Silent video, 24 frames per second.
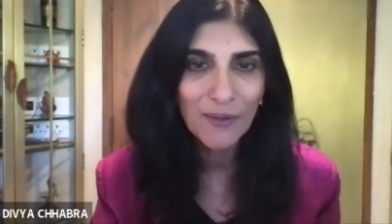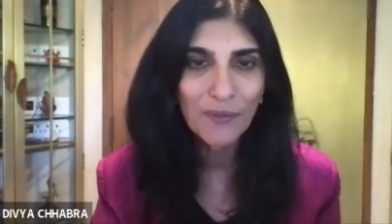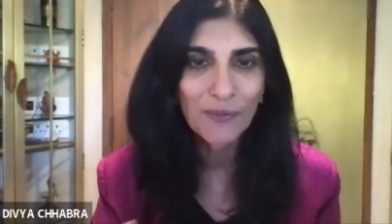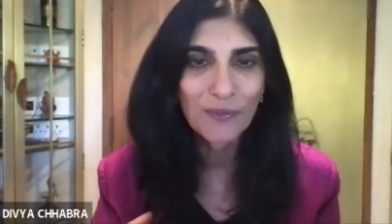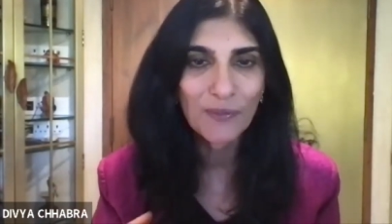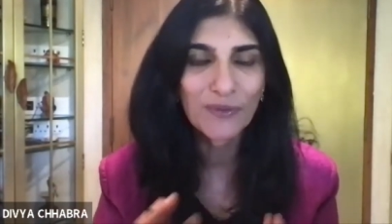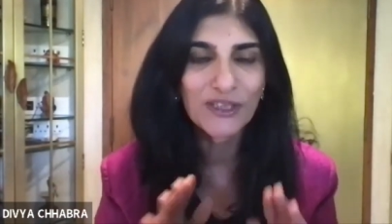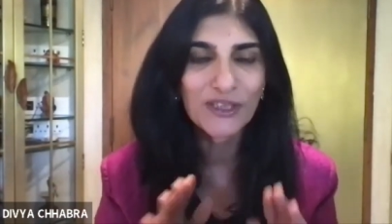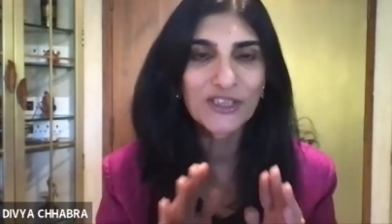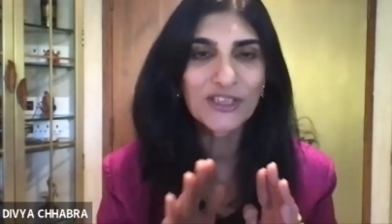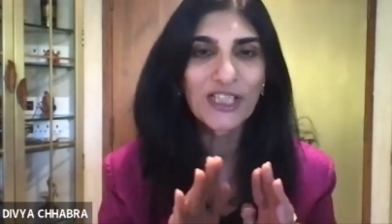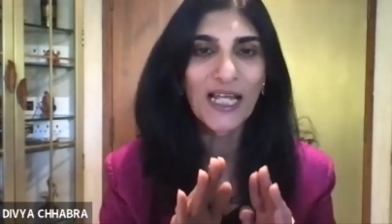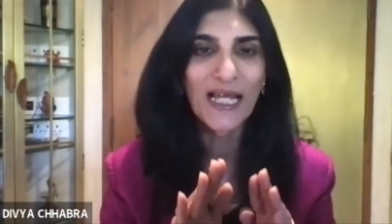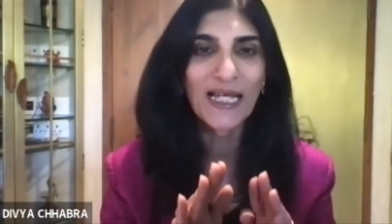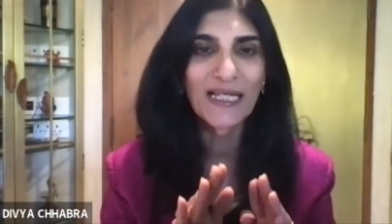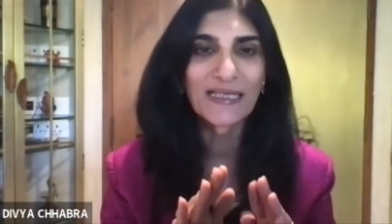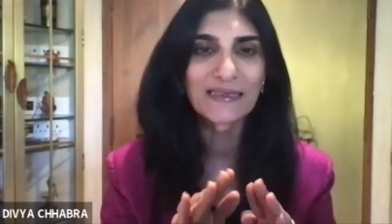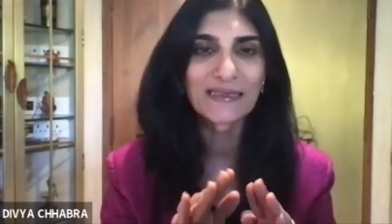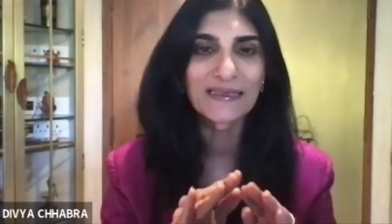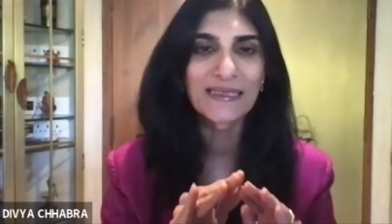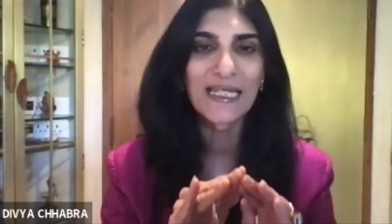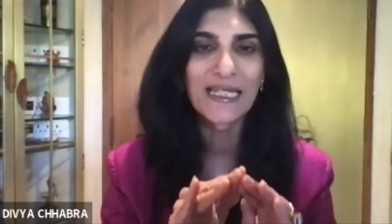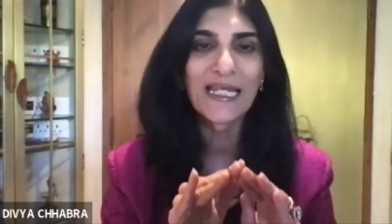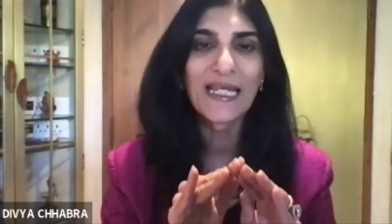which
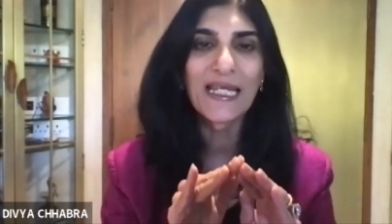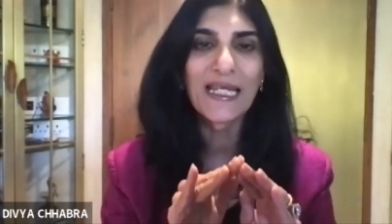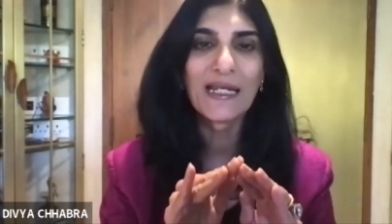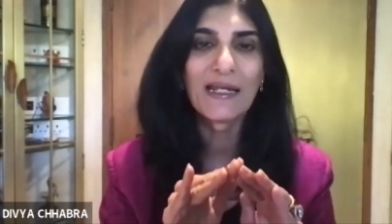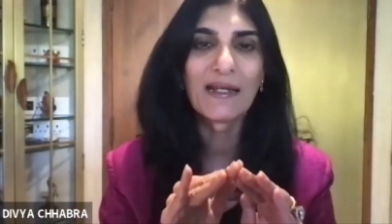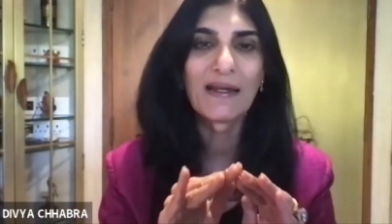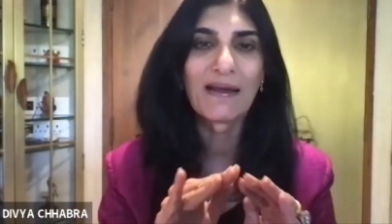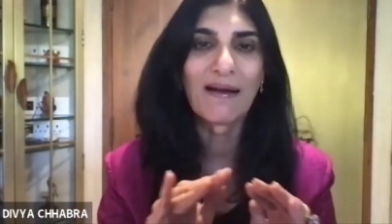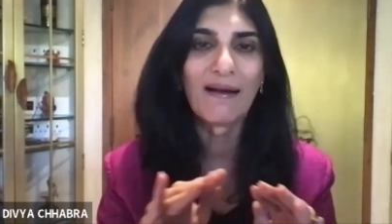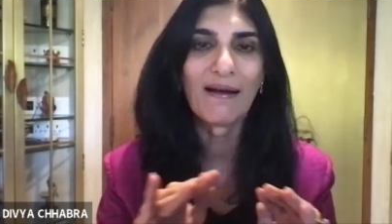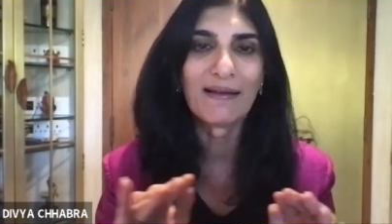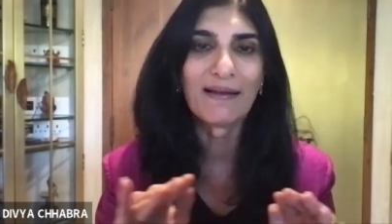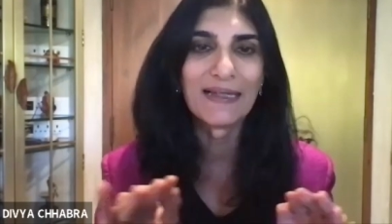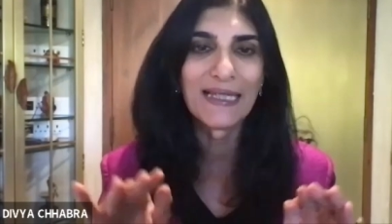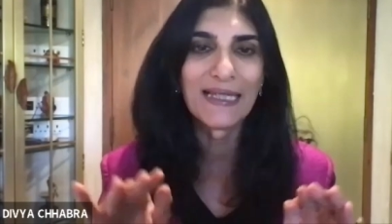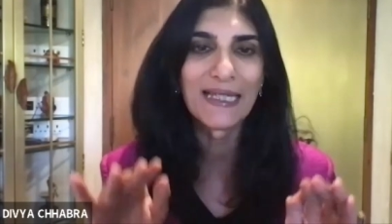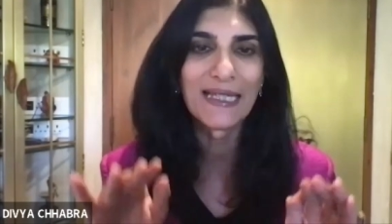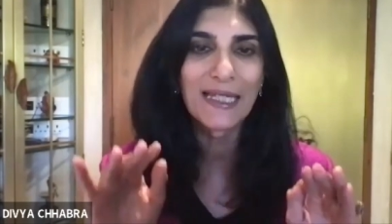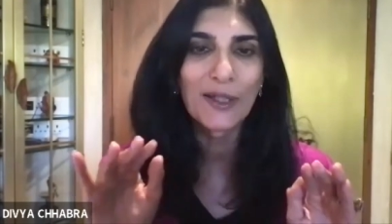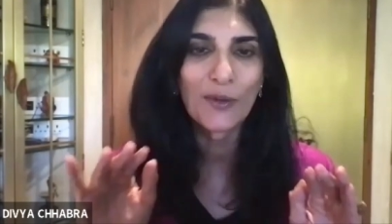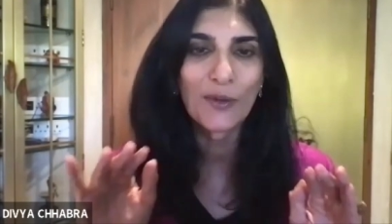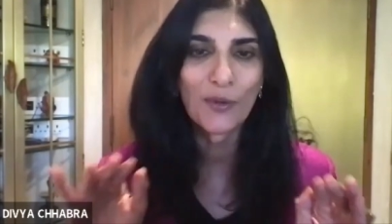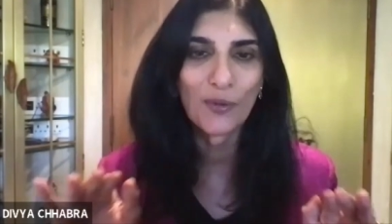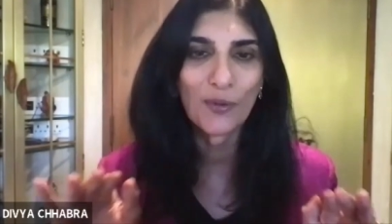has a
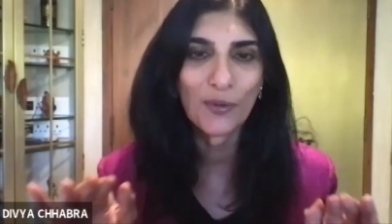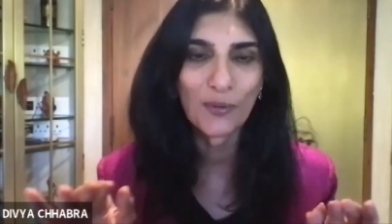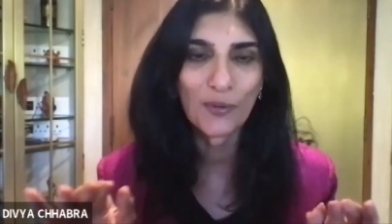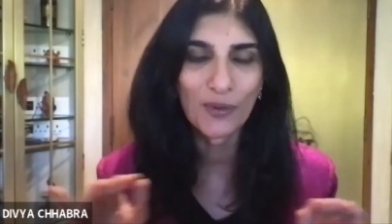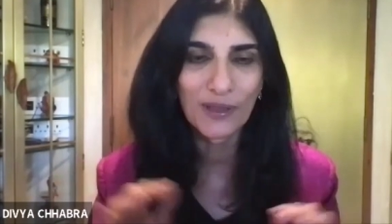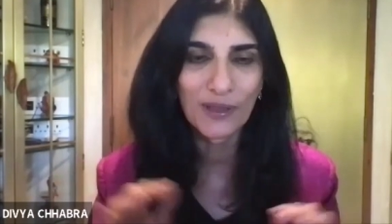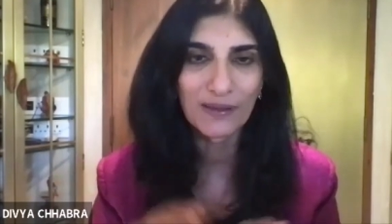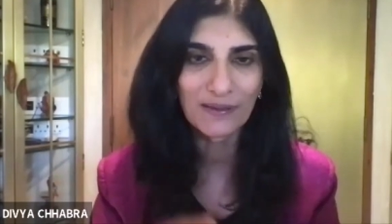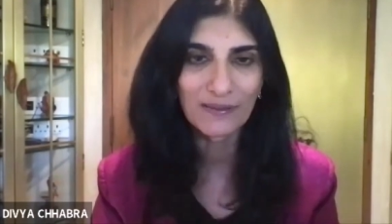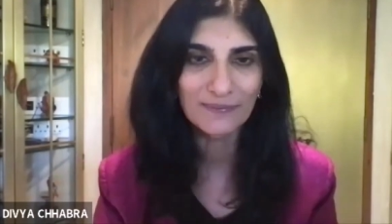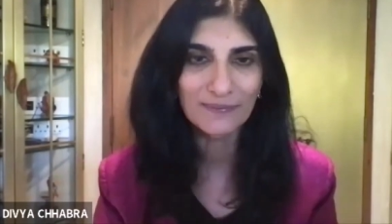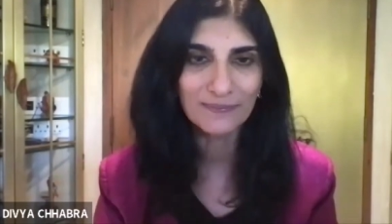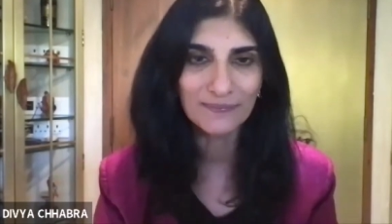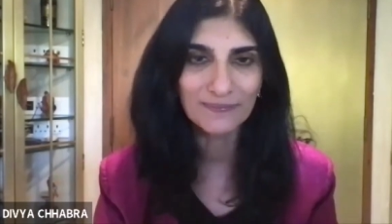garlic odor.